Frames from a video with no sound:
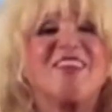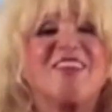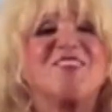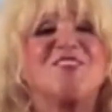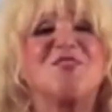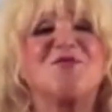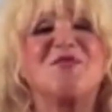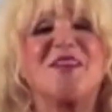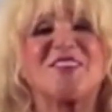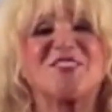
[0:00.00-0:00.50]

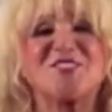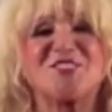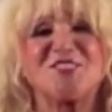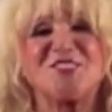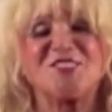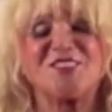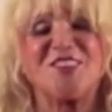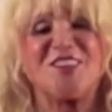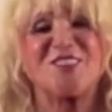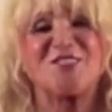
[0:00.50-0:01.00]
Your
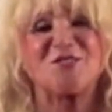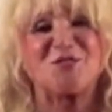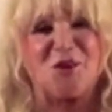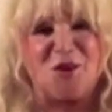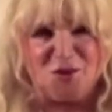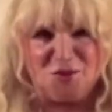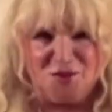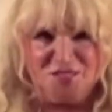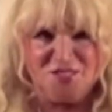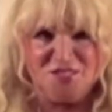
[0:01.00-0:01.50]
magical color
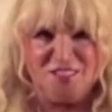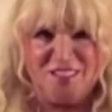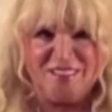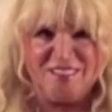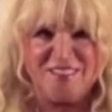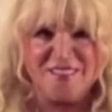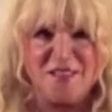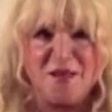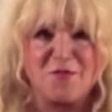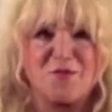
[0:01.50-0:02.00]
orange,
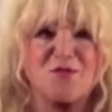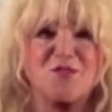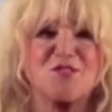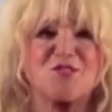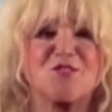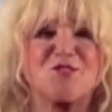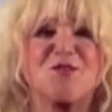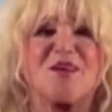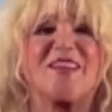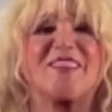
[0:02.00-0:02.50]
lucky numbers
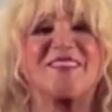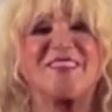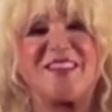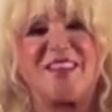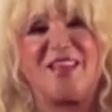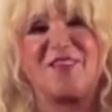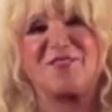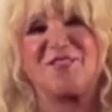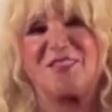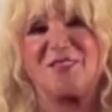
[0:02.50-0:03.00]
2 and
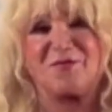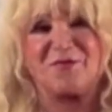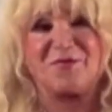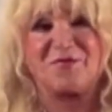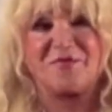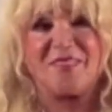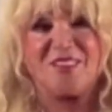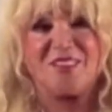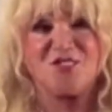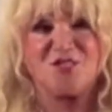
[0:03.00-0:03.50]
11.
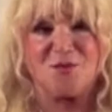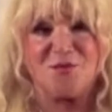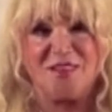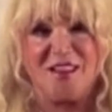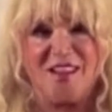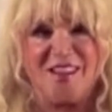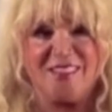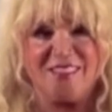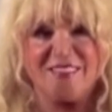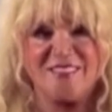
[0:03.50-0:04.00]

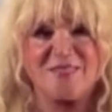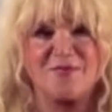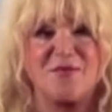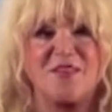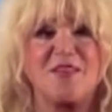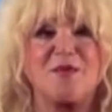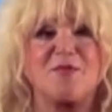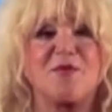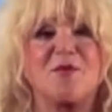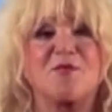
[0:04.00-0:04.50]
Geminis,
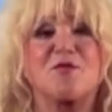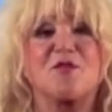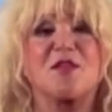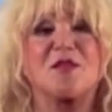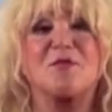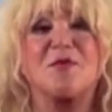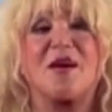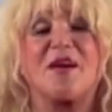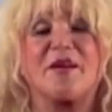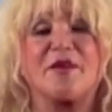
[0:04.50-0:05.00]
many people
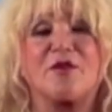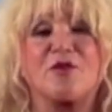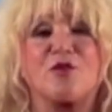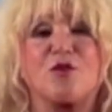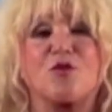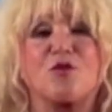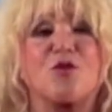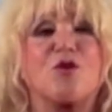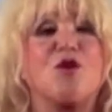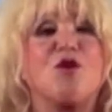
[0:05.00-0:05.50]
admire
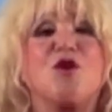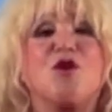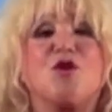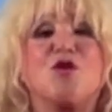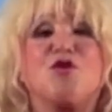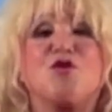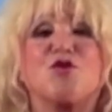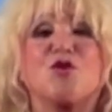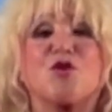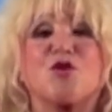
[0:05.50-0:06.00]
your,
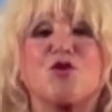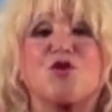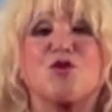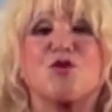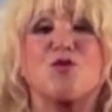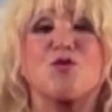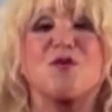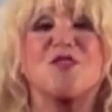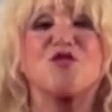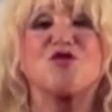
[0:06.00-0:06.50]
your
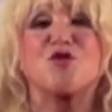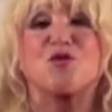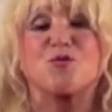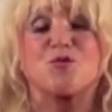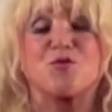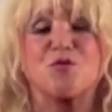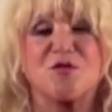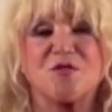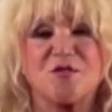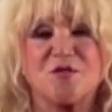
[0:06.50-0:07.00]
courage, your
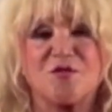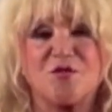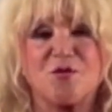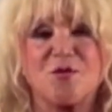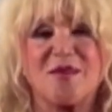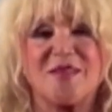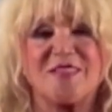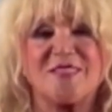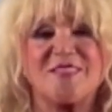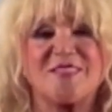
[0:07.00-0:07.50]

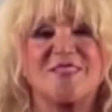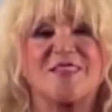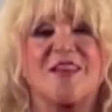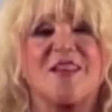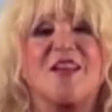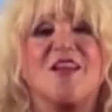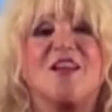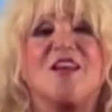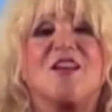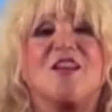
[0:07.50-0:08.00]
perseverance,
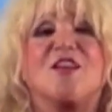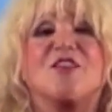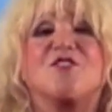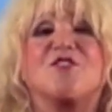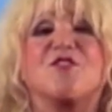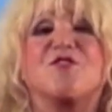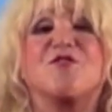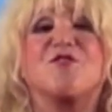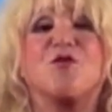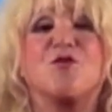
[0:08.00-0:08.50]

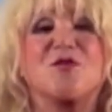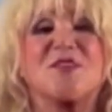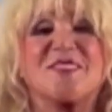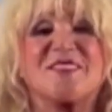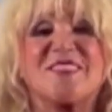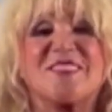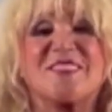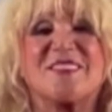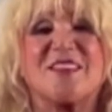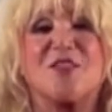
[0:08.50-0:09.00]
the
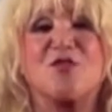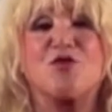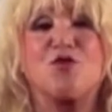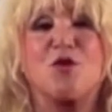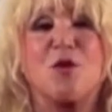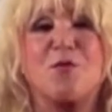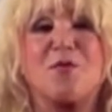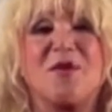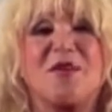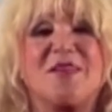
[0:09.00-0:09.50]
focus is on
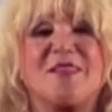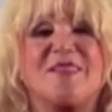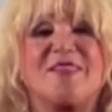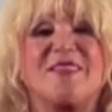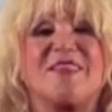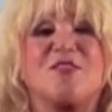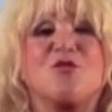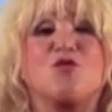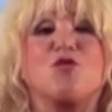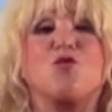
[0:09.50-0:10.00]
your
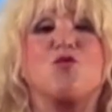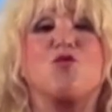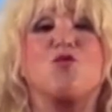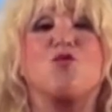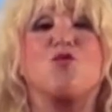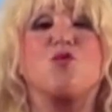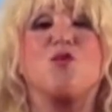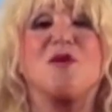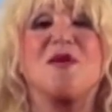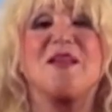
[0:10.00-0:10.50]
ability to
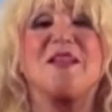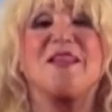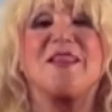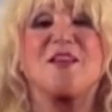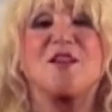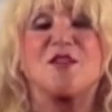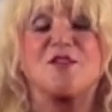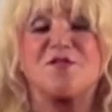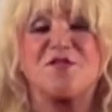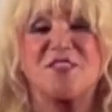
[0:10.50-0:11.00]
really
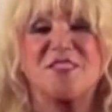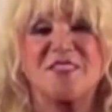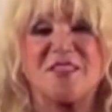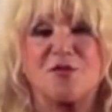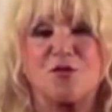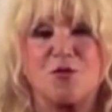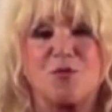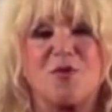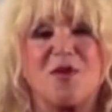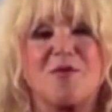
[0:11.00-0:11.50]
convince
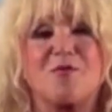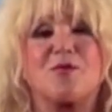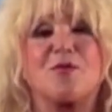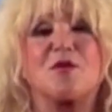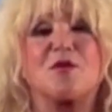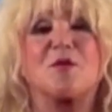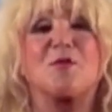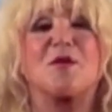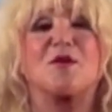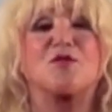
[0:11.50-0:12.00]
other
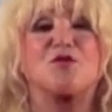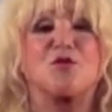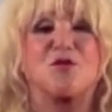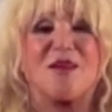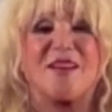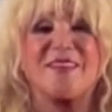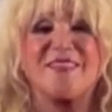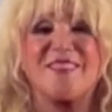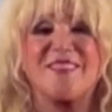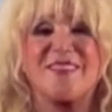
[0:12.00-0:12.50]
people about your
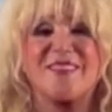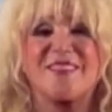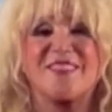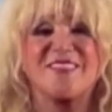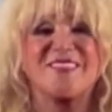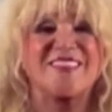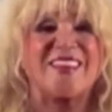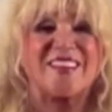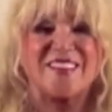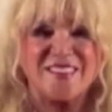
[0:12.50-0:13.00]

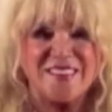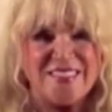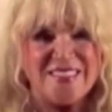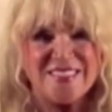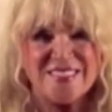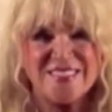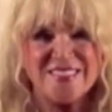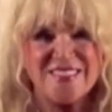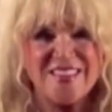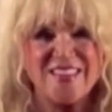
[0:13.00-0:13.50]
ideas. They're
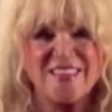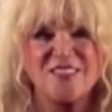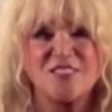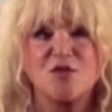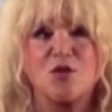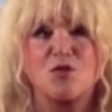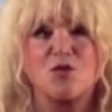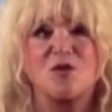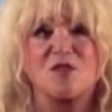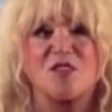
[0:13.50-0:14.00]
listening,
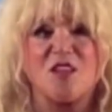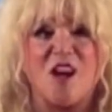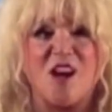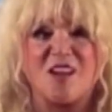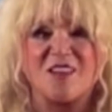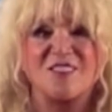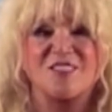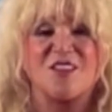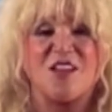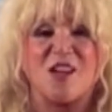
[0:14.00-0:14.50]
so
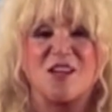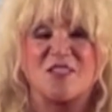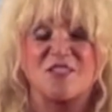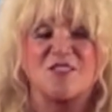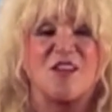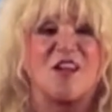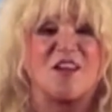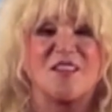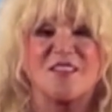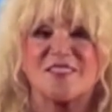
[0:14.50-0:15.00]
talk, talk,
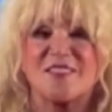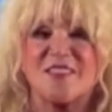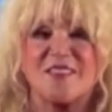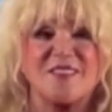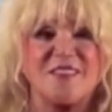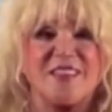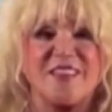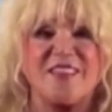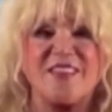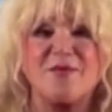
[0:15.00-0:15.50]
talk,
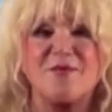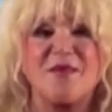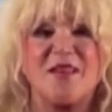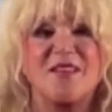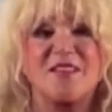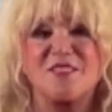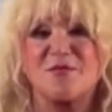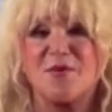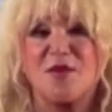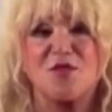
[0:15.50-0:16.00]
send the
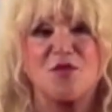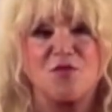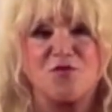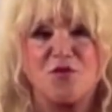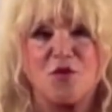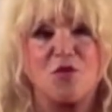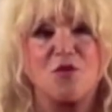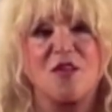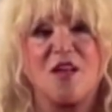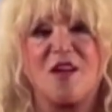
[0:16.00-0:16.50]
emails, make the
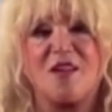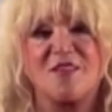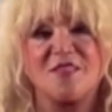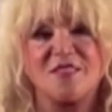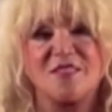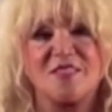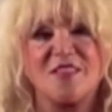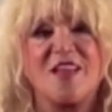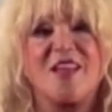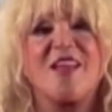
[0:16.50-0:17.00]
phone
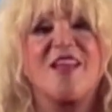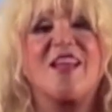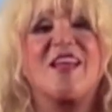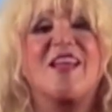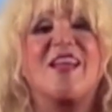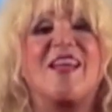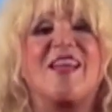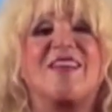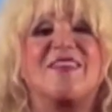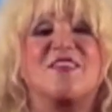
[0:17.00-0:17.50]
calls,
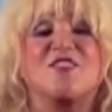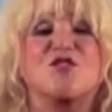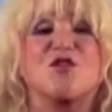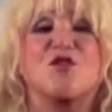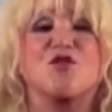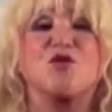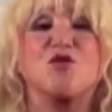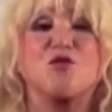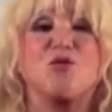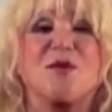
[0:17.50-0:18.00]
and it's a
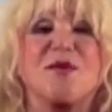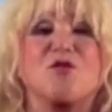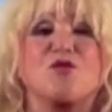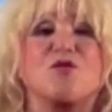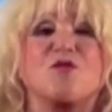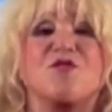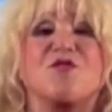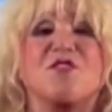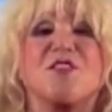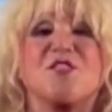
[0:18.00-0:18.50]
good week
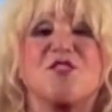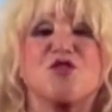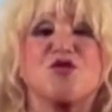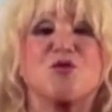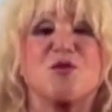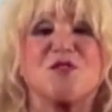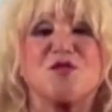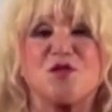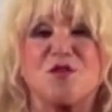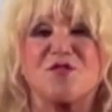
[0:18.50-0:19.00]
to finish
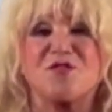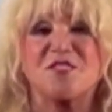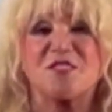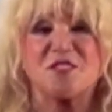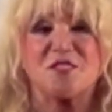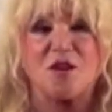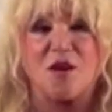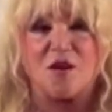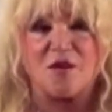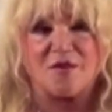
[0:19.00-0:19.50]
what you've
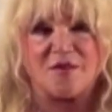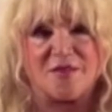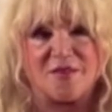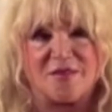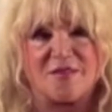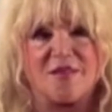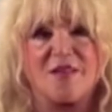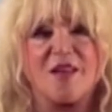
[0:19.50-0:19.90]
started.